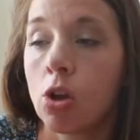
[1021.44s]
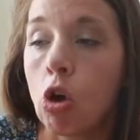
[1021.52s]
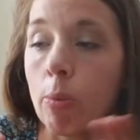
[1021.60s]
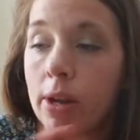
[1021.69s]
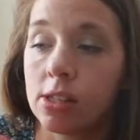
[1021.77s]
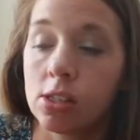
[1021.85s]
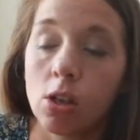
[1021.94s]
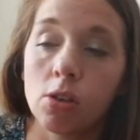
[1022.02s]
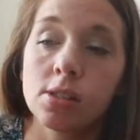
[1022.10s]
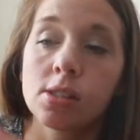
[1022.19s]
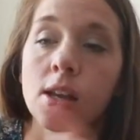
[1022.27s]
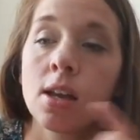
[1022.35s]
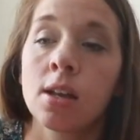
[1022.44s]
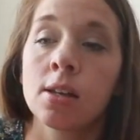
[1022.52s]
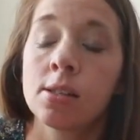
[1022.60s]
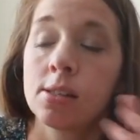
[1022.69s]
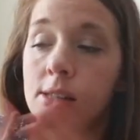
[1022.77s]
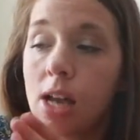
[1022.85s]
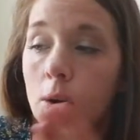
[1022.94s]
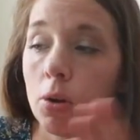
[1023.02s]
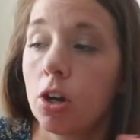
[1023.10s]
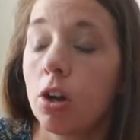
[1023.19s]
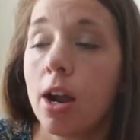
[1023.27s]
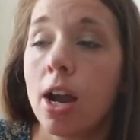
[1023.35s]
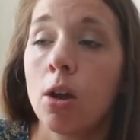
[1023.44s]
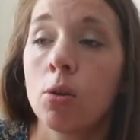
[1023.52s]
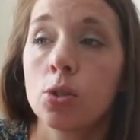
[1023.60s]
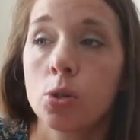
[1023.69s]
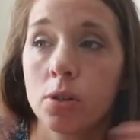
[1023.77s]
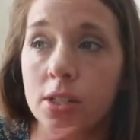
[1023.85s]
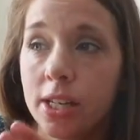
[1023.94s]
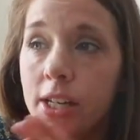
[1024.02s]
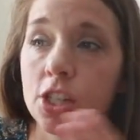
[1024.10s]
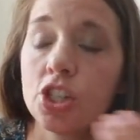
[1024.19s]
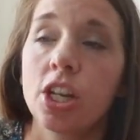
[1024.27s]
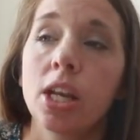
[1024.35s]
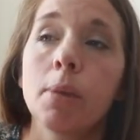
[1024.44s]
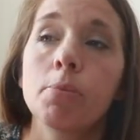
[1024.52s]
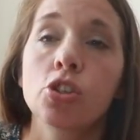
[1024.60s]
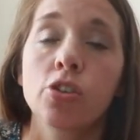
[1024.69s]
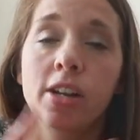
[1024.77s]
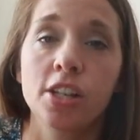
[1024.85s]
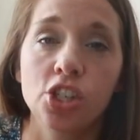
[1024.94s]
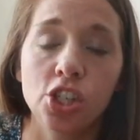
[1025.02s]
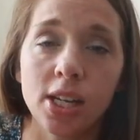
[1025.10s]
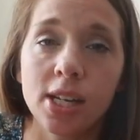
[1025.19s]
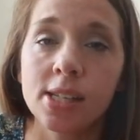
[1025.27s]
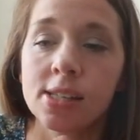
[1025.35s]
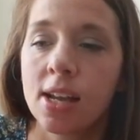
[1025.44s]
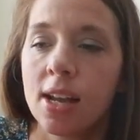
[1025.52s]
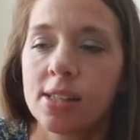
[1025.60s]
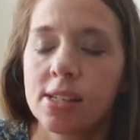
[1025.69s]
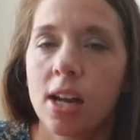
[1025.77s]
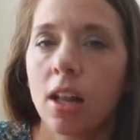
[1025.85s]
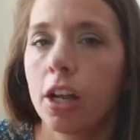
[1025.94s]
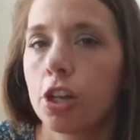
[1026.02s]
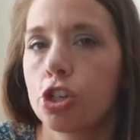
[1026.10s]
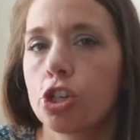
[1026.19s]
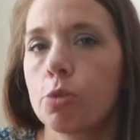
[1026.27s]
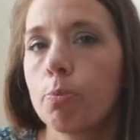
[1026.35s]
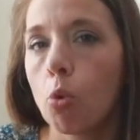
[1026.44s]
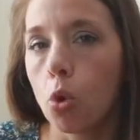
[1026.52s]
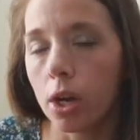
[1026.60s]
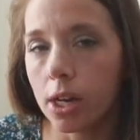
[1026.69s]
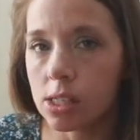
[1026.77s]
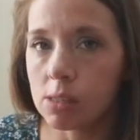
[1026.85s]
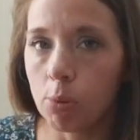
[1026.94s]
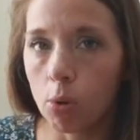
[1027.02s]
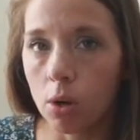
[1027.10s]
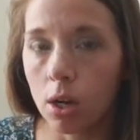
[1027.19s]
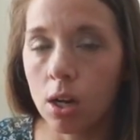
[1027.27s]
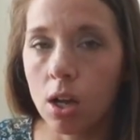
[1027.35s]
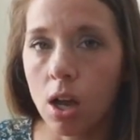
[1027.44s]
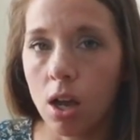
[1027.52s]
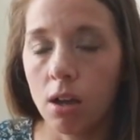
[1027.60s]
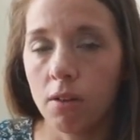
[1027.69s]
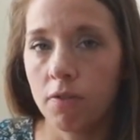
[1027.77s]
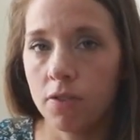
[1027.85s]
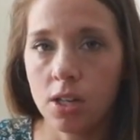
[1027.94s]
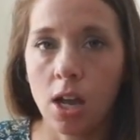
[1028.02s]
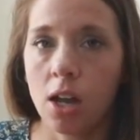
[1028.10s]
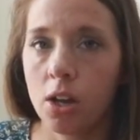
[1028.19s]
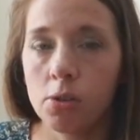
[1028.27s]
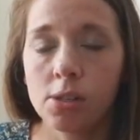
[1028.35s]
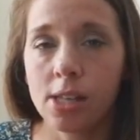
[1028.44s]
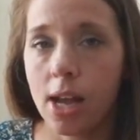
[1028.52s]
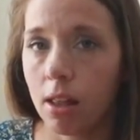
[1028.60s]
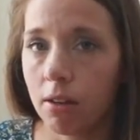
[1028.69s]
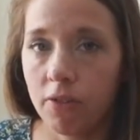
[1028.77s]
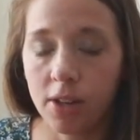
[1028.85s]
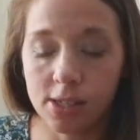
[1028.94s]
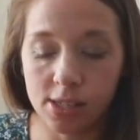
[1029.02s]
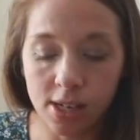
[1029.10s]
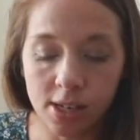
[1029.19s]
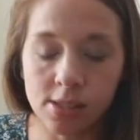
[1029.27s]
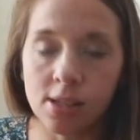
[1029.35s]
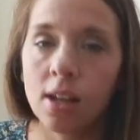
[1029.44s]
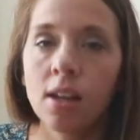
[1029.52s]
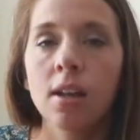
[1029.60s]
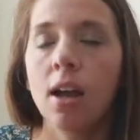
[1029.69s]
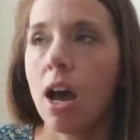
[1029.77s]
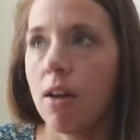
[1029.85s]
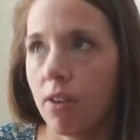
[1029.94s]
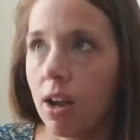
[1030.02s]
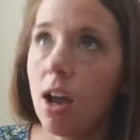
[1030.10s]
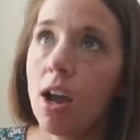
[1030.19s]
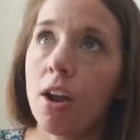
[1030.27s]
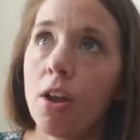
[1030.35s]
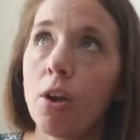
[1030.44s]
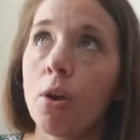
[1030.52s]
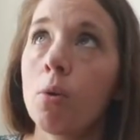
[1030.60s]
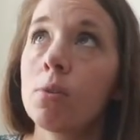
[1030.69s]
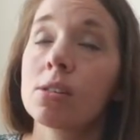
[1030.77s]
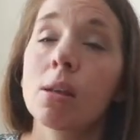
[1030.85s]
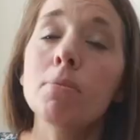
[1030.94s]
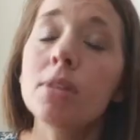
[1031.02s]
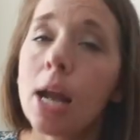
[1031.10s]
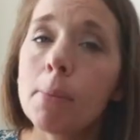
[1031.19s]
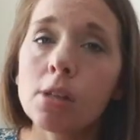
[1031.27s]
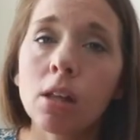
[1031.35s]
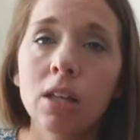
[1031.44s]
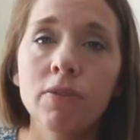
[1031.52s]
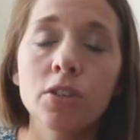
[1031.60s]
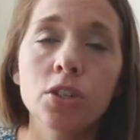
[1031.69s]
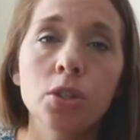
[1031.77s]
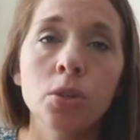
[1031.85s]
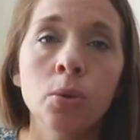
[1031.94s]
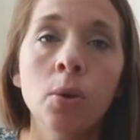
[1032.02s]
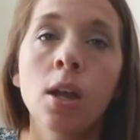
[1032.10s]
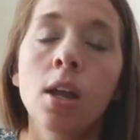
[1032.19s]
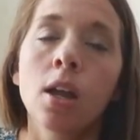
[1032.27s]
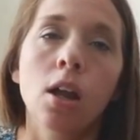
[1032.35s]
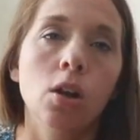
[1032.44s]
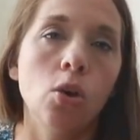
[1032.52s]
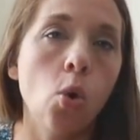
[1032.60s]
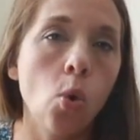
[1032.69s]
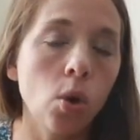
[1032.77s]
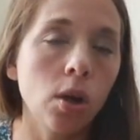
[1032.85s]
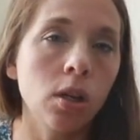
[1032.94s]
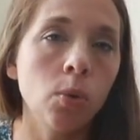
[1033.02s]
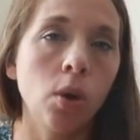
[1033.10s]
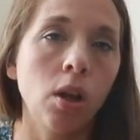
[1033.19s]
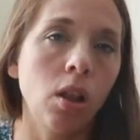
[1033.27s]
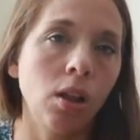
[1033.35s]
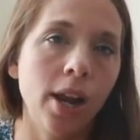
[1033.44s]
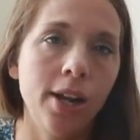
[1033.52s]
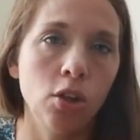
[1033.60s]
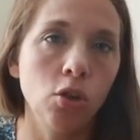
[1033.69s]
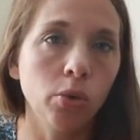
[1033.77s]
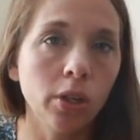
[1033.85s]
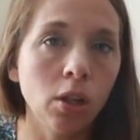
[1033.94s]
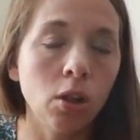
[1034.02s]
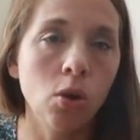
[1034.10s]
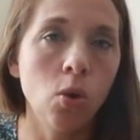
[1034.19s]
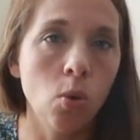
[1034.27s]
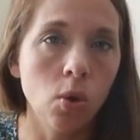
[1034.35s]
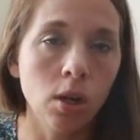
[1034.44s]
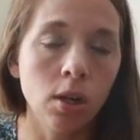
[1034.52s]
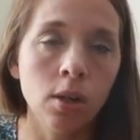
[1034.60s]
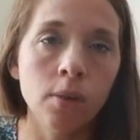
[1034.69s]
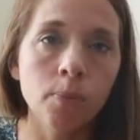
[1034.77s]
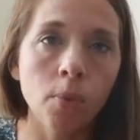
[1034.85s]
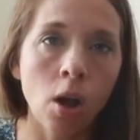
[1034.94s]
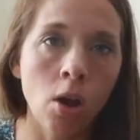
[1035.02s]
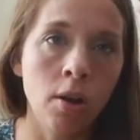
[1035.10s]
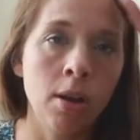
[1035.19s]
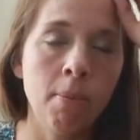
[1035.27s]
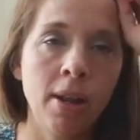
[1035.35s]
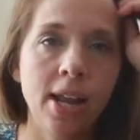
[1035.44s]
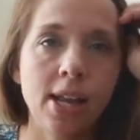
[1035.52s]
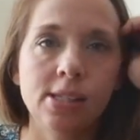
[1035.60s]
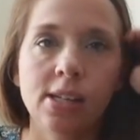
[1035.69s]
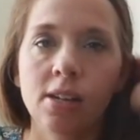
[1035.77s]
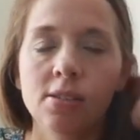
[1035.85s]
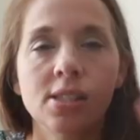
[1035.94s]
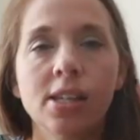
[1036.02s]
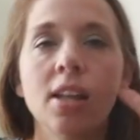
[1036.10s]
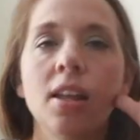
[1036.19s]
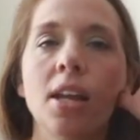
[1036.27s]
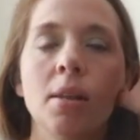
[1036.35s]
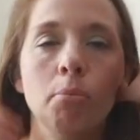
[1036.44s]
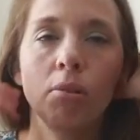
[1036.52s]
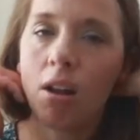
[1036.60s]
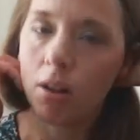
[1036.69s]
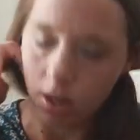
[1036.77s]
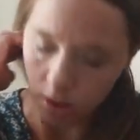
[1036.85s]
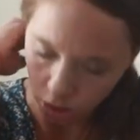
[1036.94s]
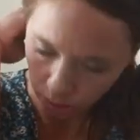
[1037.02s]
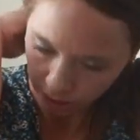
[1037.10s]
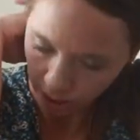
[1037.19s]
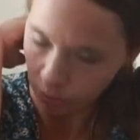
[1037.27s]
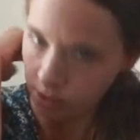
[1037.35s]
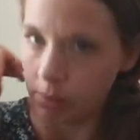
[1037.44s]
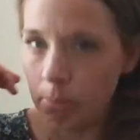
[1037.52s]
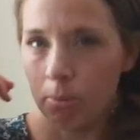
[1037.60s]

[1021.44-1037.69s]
homemade salsa, sauerkraut, tortilla chips, shredded cheese. It's kind of like a smorgasbord of taco salad fixings, avocado. Sometimes I'll even do corn where I'll kind of grill a corn on my cast iron skillet and brown it a little bit with some